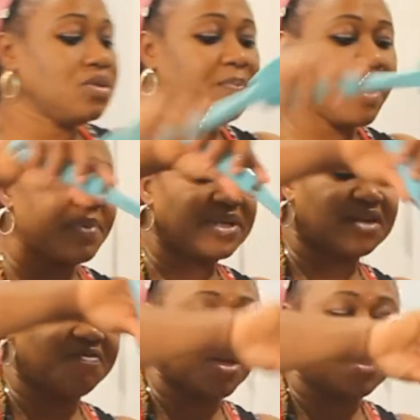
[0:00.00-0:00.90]
the peppers
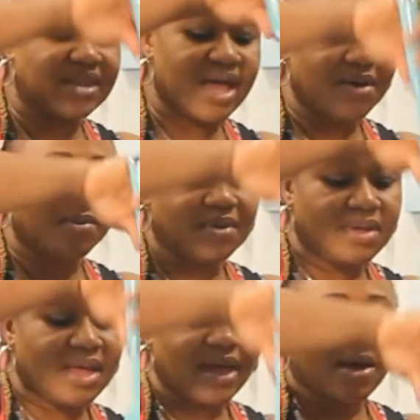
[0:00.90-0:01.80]
have gone down,
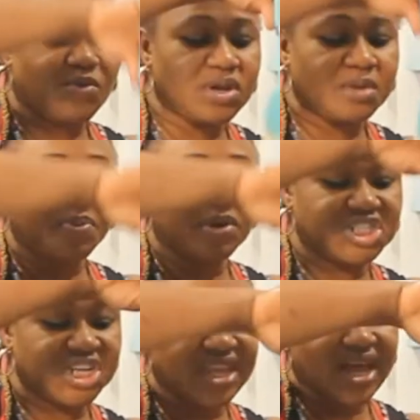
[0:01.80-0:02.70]
I want to
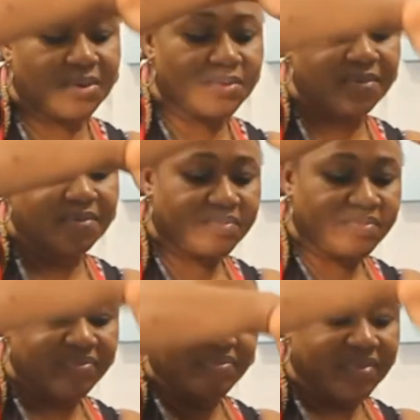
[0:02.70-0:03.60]
push it down
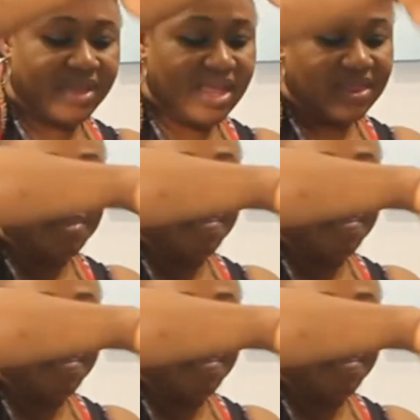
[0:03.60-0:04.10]
in the